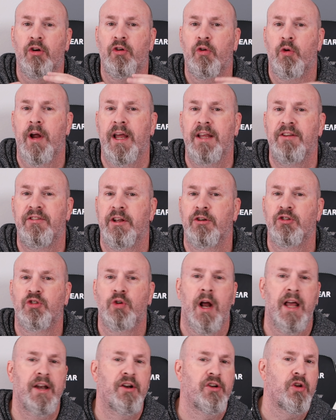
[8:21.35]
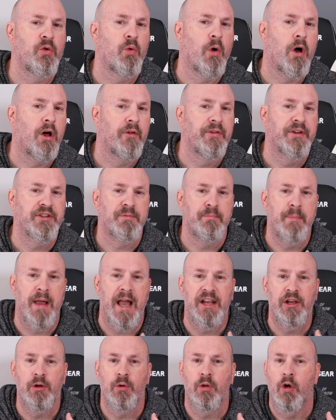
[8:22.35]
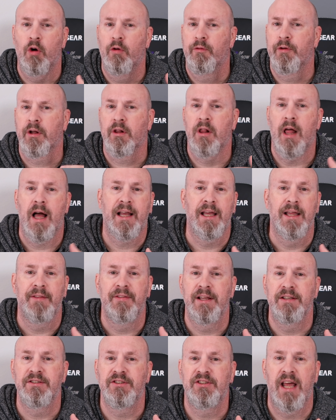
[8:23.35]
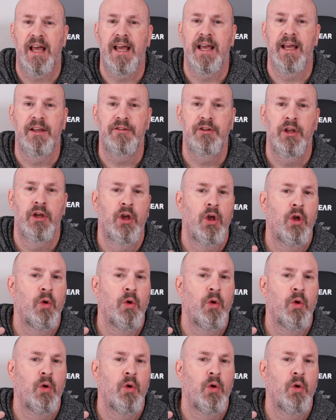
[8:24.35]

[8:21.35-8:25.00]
crazy and trying to do all this manual overclocking these days